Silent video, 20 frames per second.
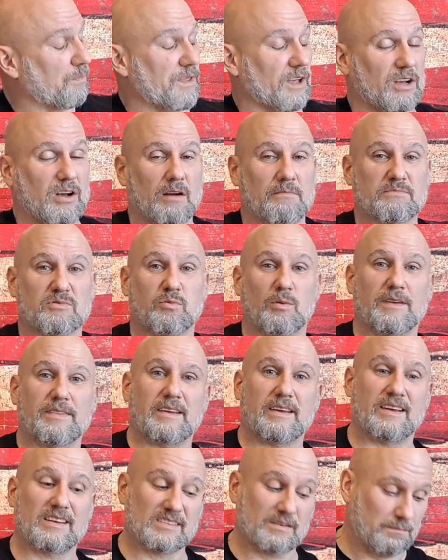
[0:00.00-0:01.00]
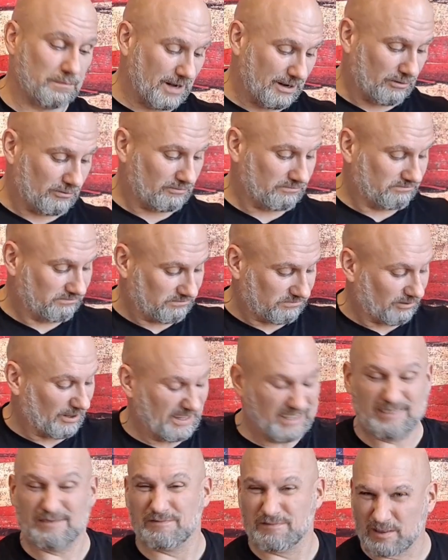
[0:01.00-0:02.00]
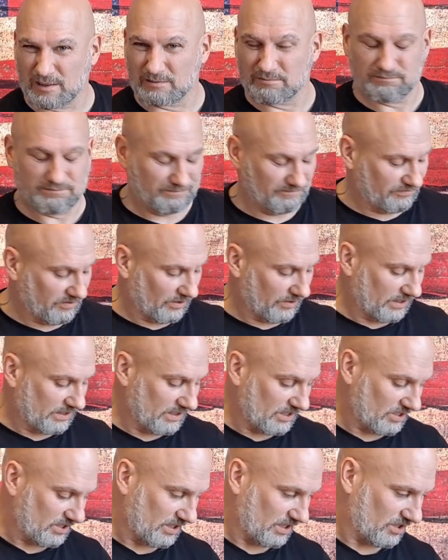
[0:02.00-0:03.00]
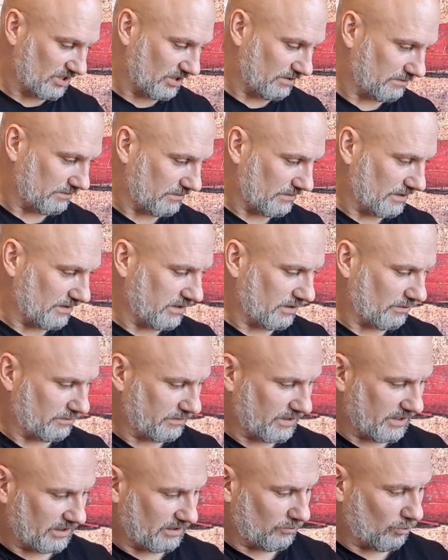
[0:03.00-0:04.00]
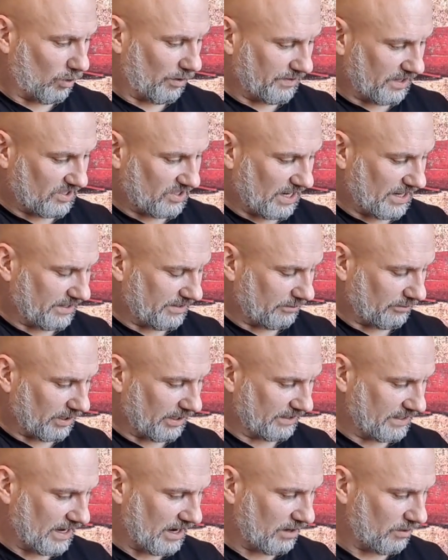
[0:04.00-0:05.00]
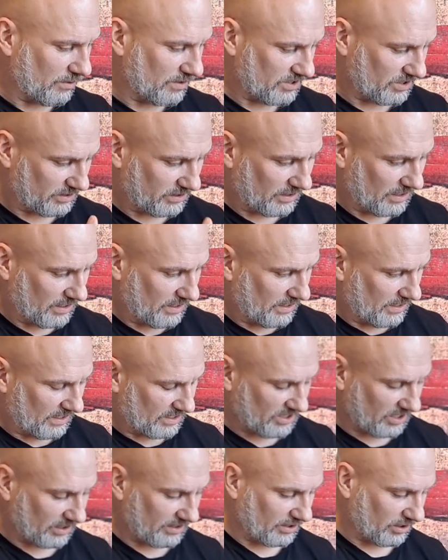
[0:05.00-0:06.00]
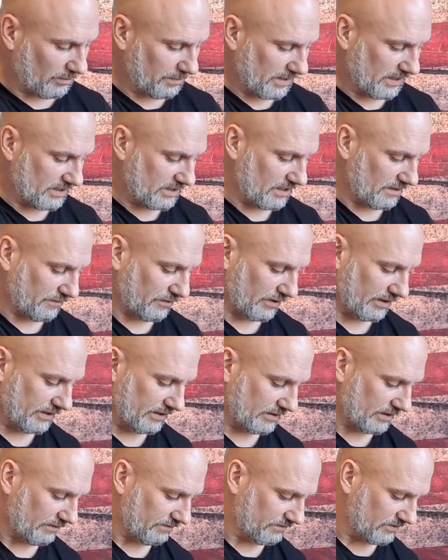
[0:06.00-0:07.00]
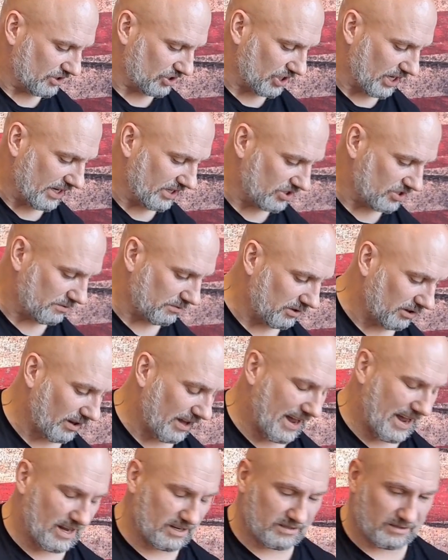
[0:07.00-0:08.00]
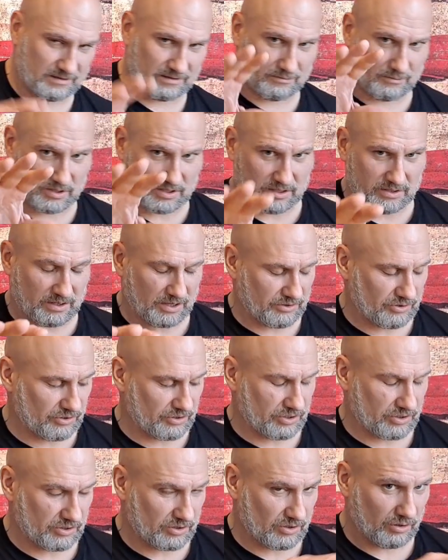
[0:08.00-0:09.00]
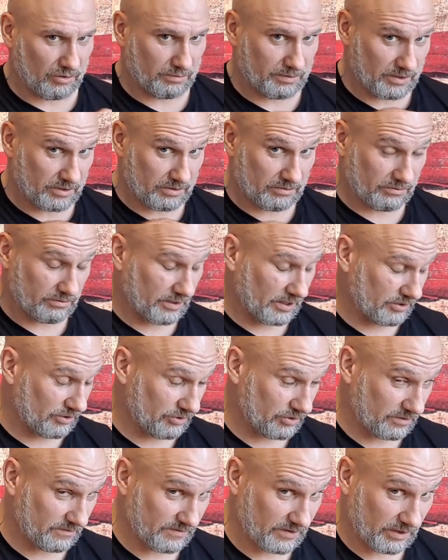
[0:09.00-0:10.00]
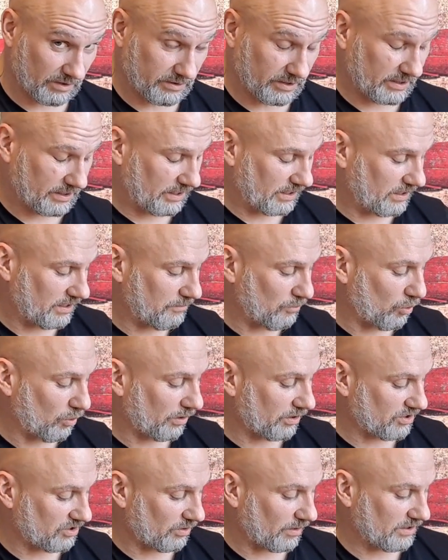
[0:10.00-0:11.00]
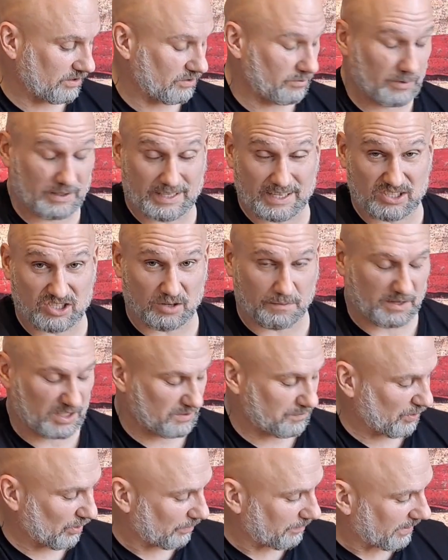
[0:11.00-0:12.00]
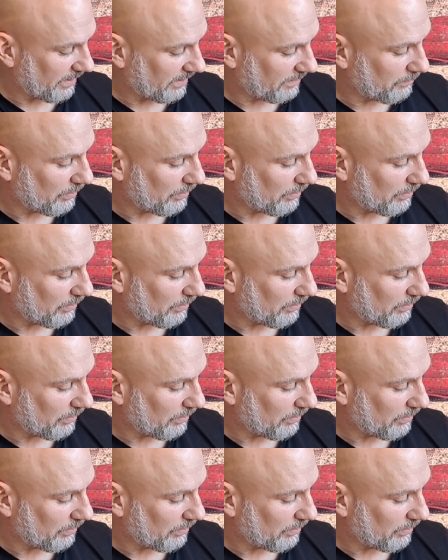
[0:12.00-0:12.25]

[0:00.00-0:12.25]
that comes with it is about right for the distance. And the one that's on it right now is a little bit different. And I've changed some glass, and it was a nitrogen scope. There's no nitrogen filled in it anymore, so we did some experimenting,